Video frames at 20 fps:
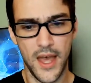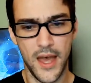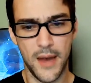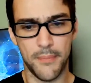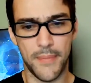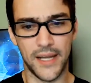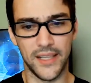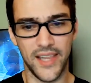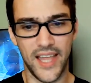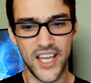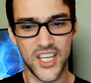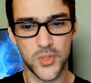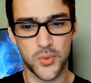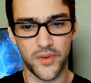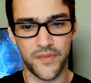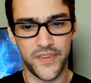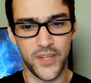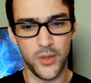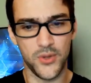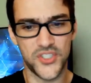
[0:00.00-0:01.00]
My legs
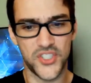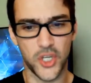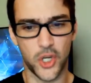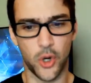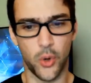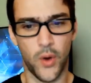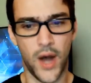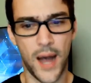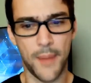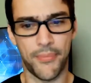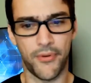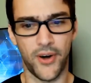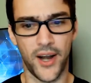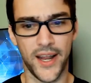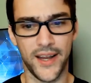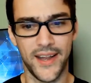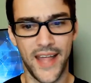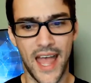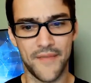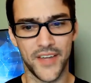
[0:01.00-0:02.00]
refused to cooperate,
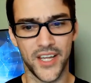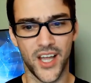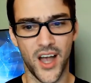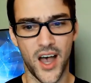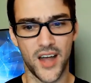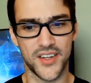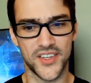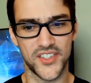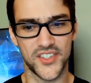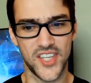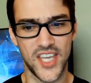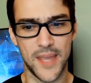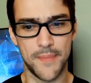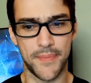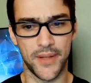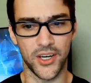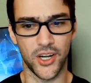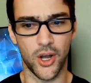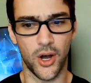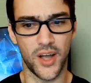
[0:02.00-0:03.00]
having gone asleep
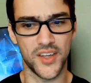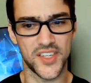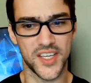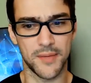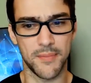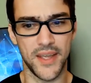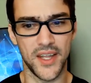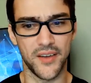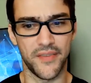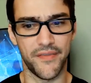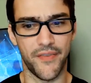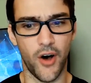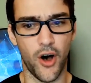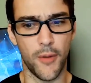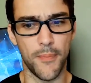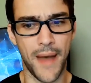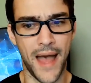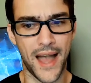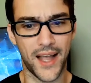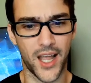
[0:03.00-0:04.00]
and causing me to fall
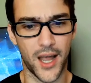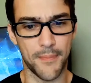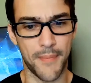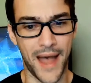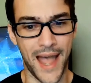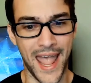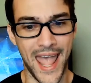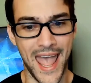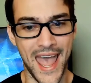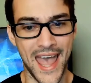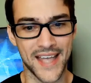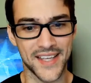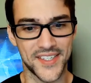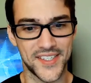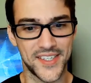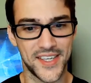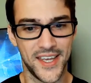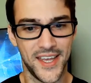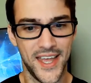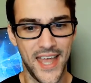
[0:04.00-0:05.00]
back on my ass,